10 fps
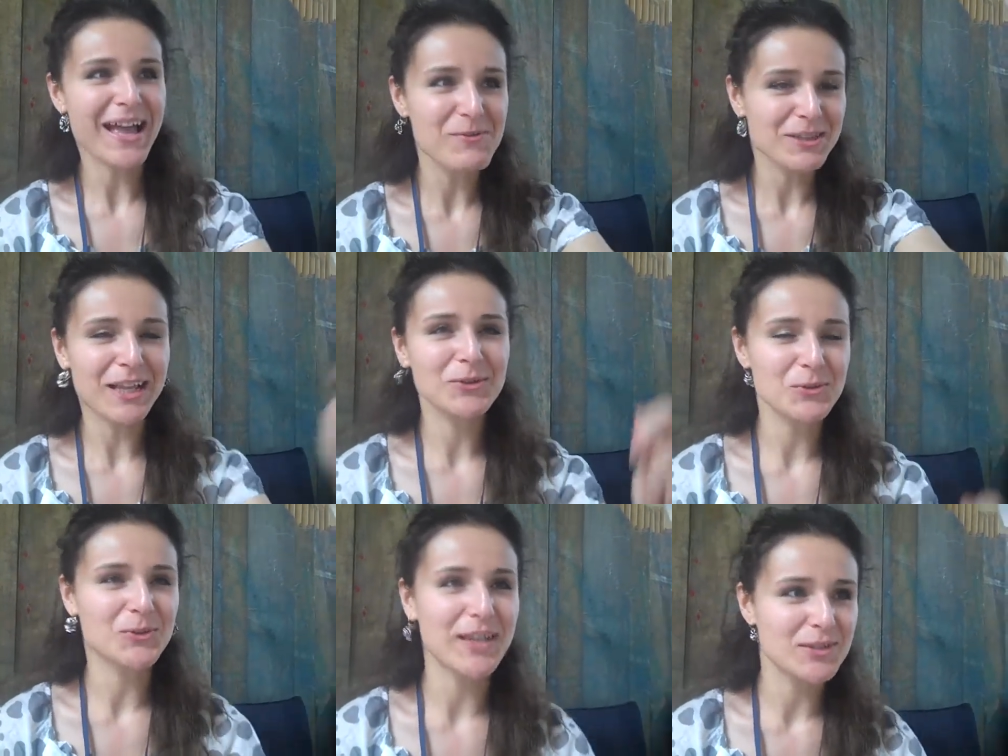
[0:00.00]
I would like
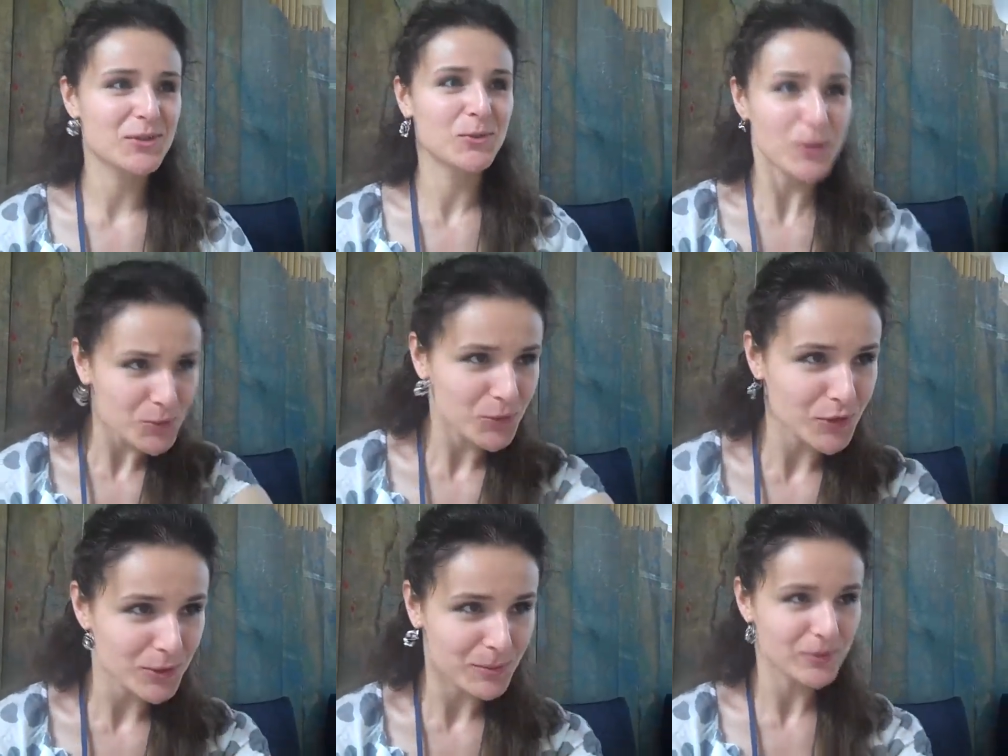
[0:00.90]
to ask you, what do you
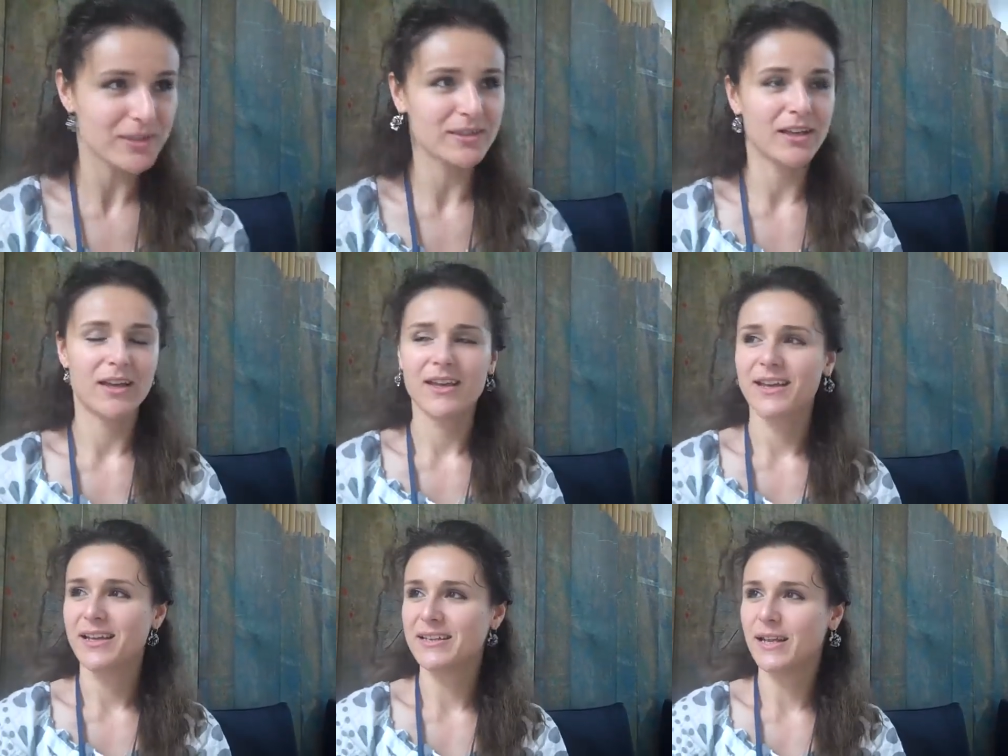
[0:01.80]
think about this?
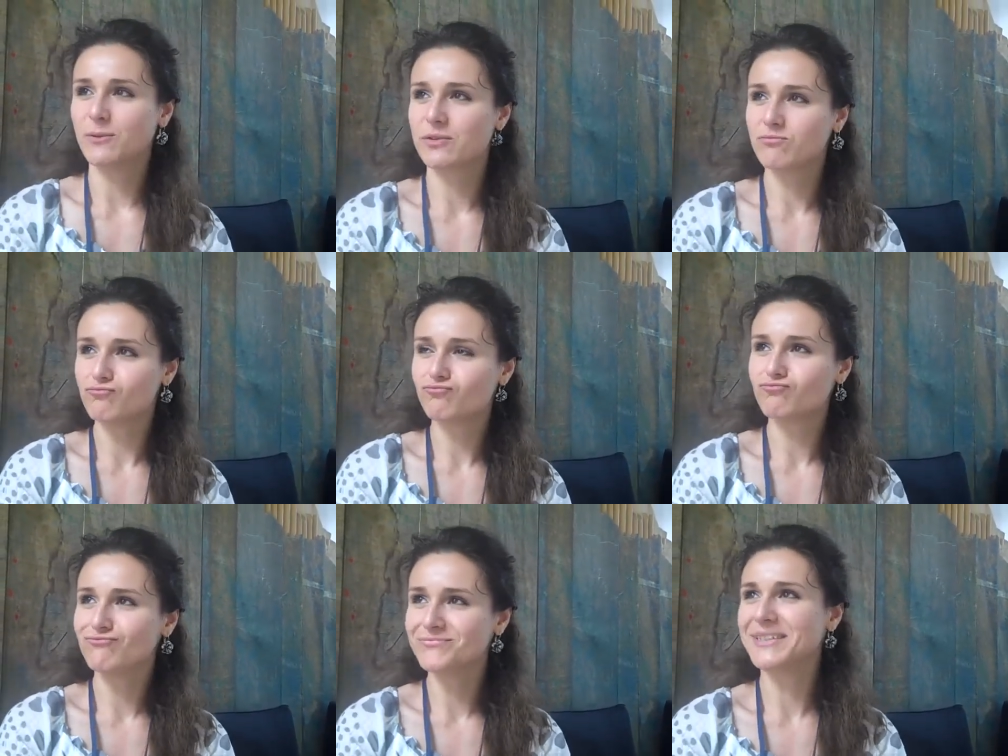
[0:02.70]
And I was,
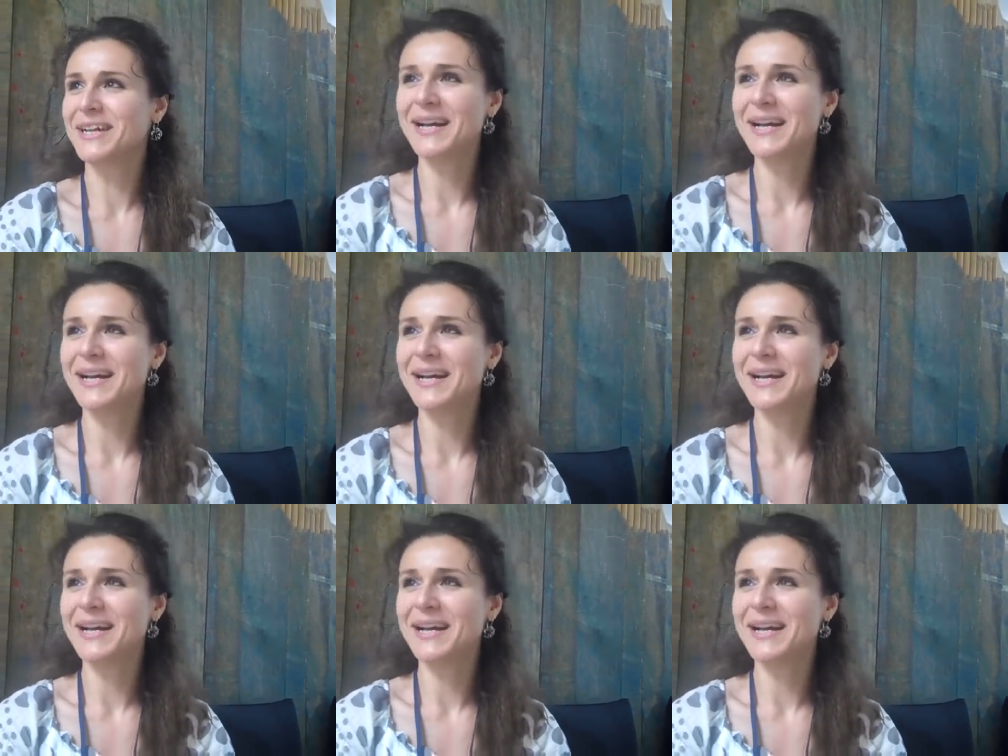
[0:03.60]
mm,